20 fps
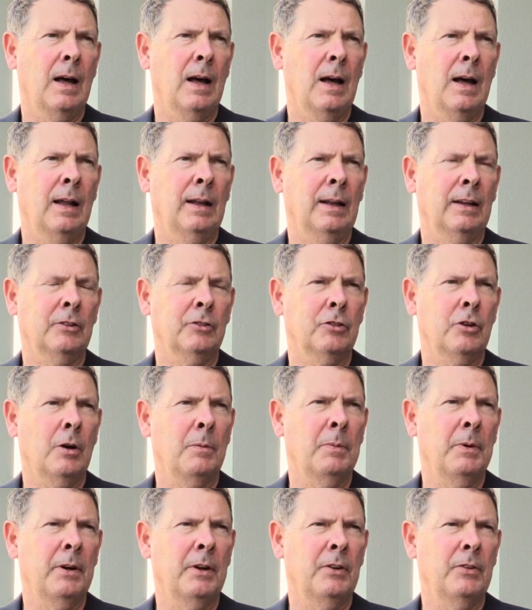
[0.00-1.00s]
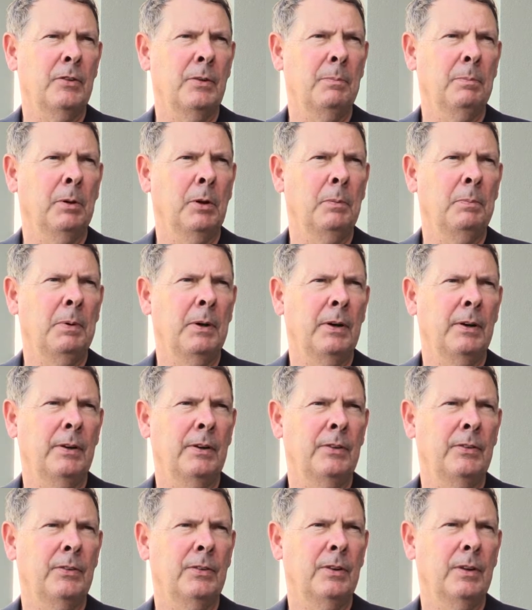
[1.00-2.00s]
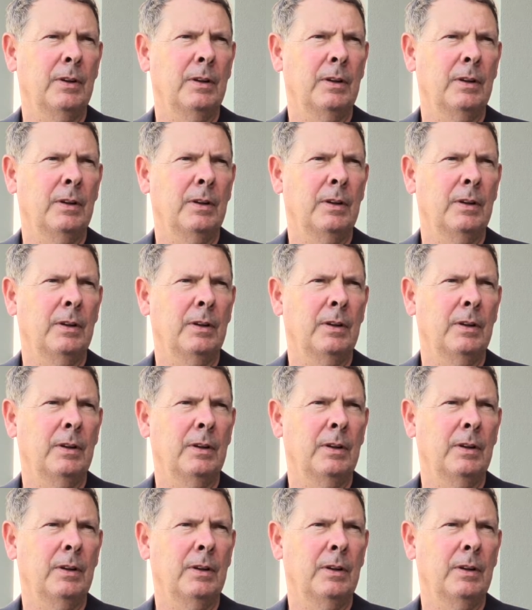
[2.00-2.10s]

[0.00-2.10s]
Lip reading: I like strawberries and blueberries.